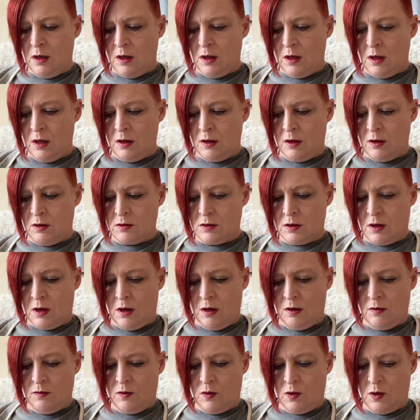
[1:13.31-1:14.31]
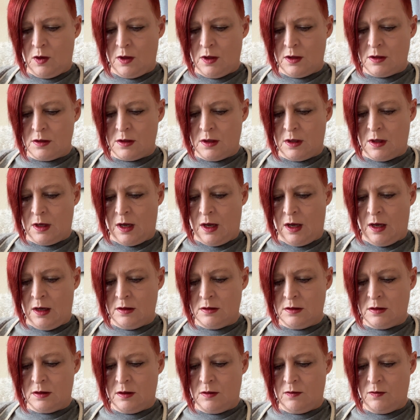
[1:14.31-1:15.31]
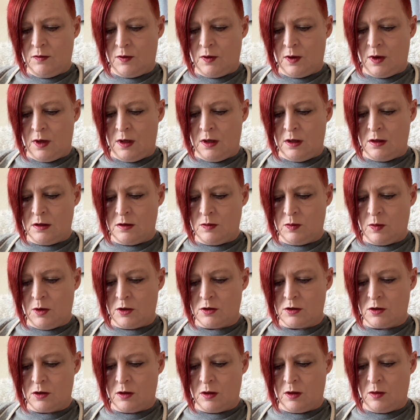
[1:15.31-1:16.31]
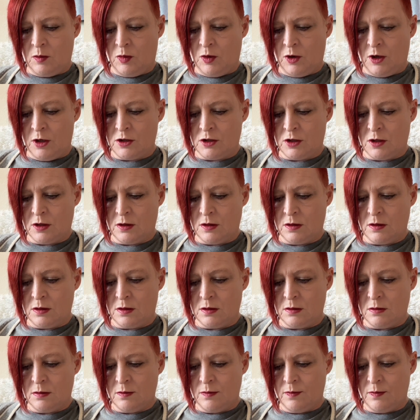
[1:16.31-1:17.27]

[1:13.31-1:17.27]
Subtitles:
in those convoys and asked him for any special impressions.